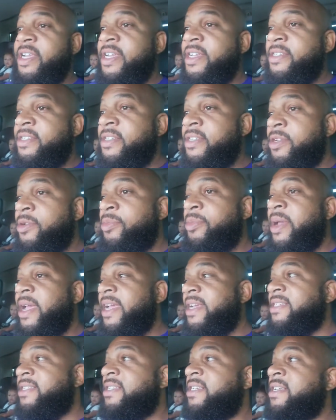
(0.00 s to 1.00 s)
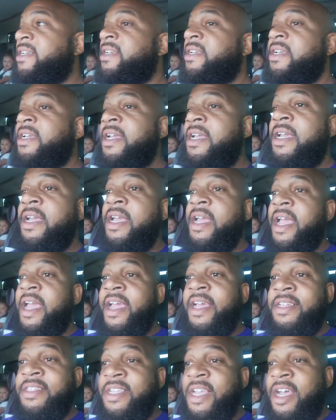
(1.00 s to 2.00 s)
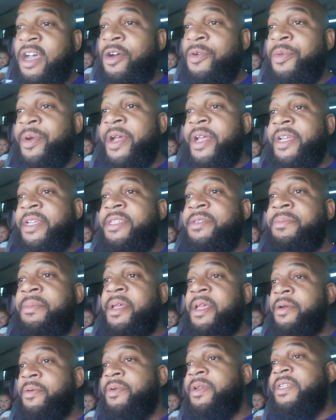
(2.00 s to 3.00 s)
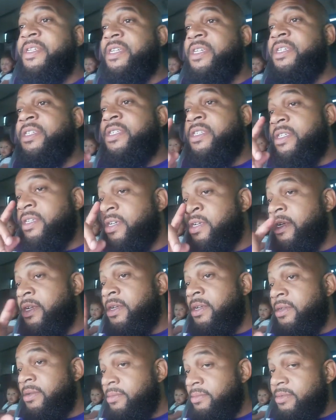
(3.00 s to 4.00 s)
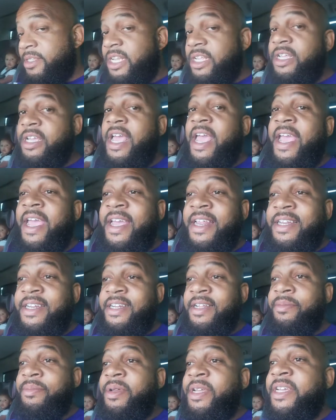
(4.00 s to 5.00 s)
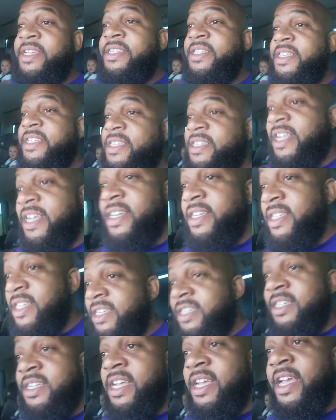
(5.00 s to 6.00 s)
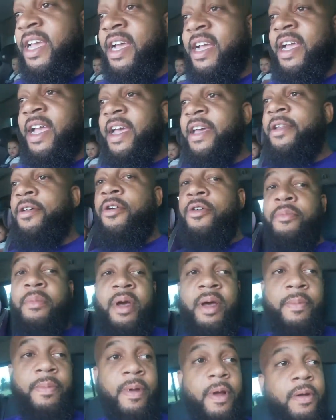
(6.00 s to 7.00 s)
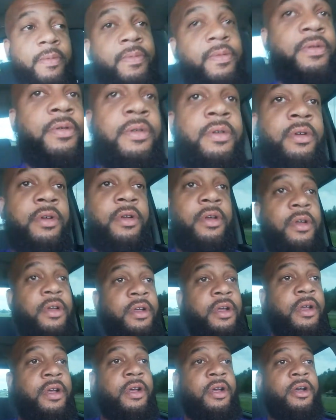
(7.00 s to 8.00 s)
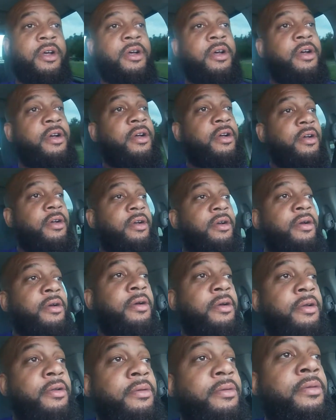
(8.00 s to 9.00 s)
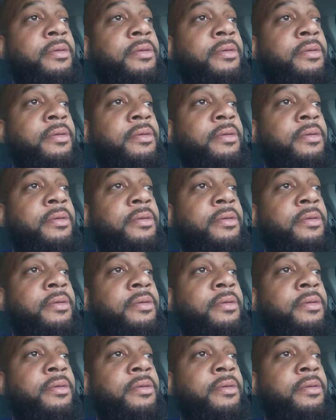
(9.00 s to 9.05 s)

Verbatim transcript: guest in the back seat. As always, man, we just handling business. Today I got on my purple uh,